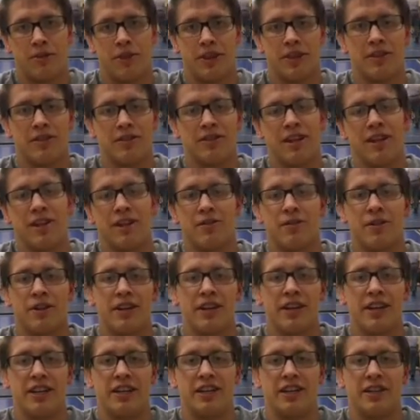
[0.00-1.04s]
But he'll tell you what
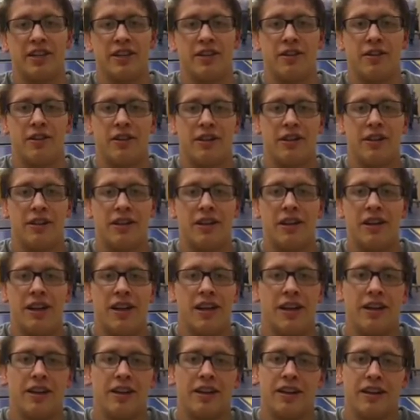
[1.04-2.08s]
you need to do.
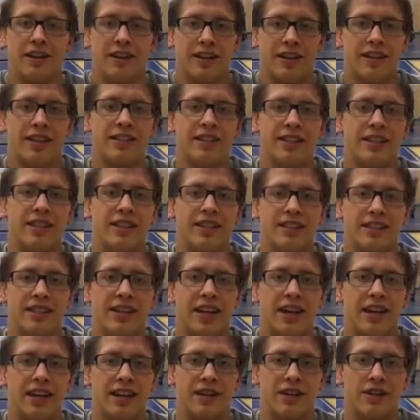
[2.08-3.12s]
And he's an easy
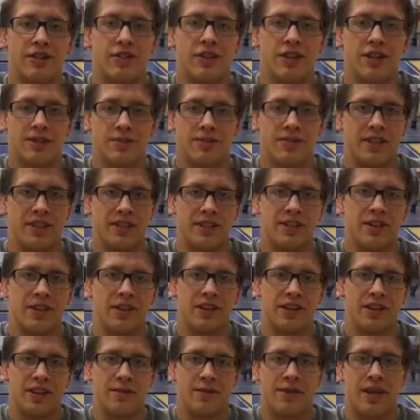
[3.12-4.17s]
guy to trust. When he's
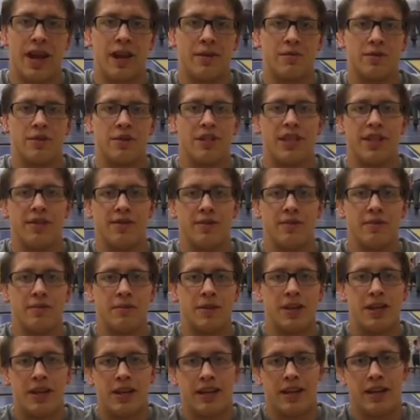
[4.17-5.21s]
talking to me, I believe him.
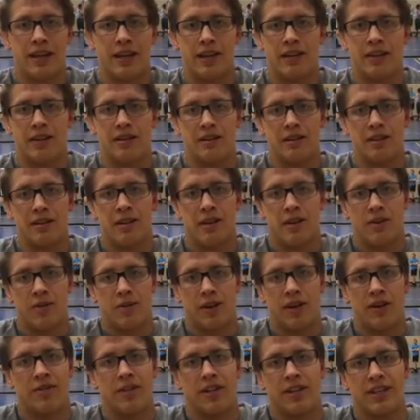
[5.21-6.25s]
And
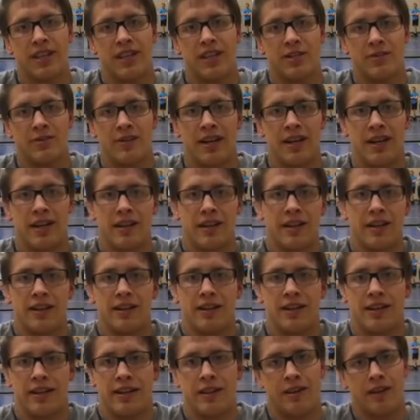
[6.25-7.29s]
whenever he tells me anything,
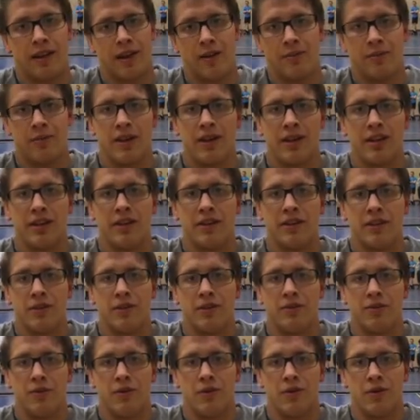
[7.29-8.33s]
I'm ready to do
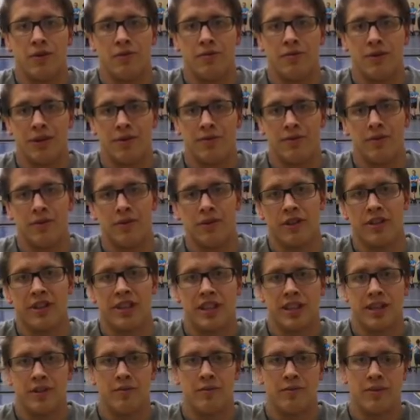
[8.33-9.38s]
it for him and for the
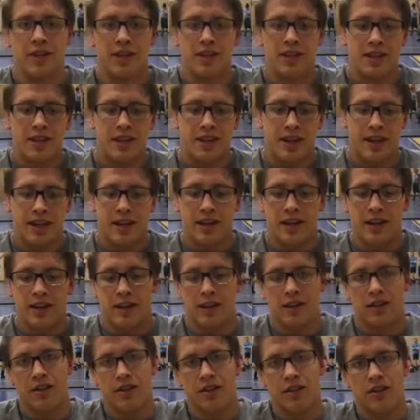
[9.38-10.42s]
team. And
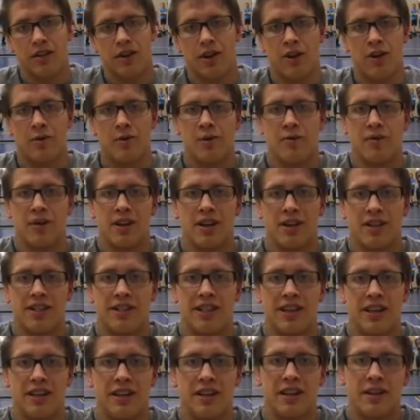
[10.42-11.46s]
Obi Blanc's
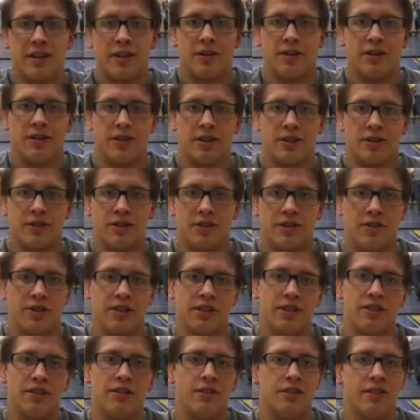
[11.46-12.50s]
down there too, so
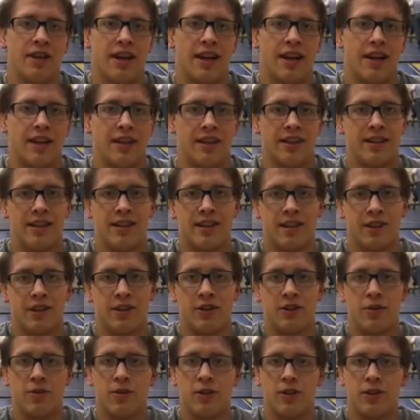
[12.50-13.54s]
he's a little guy,
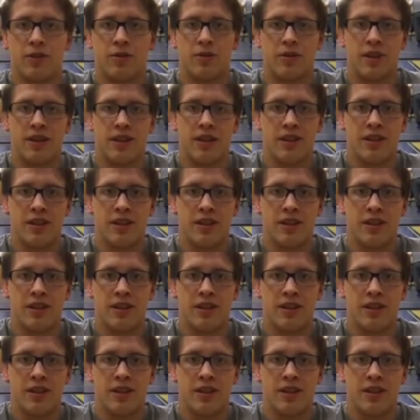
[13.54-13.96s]
good to work with.